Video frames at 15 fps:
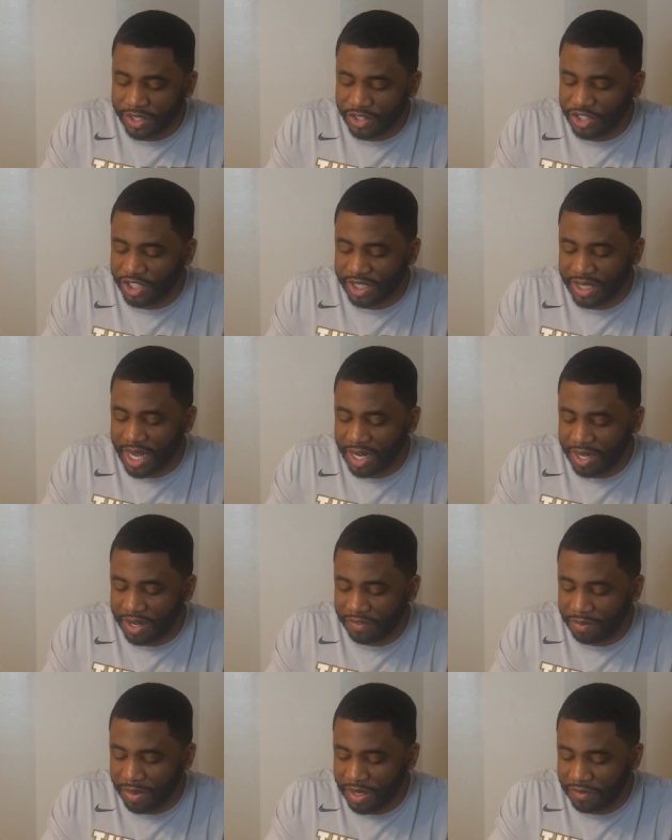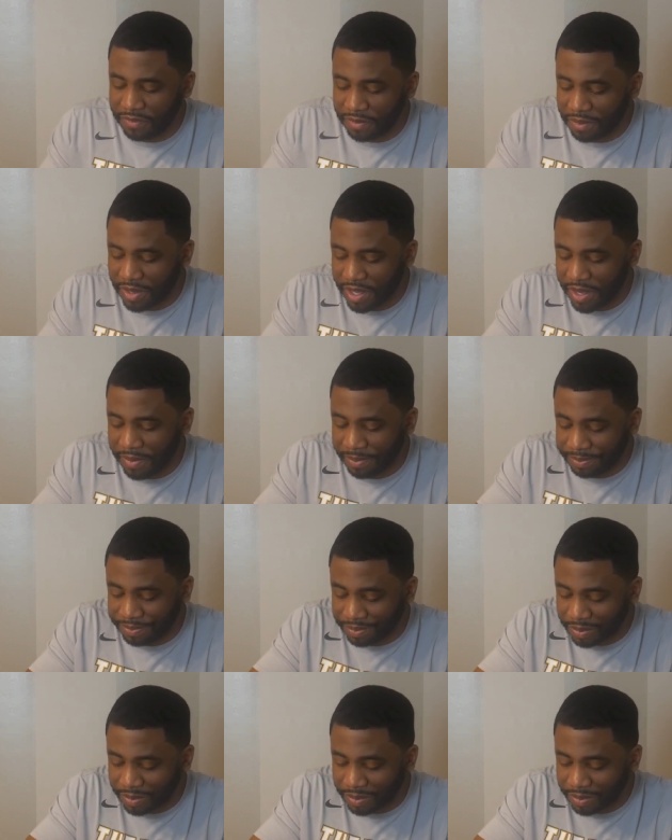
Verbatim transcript: there's just not enough meat for me.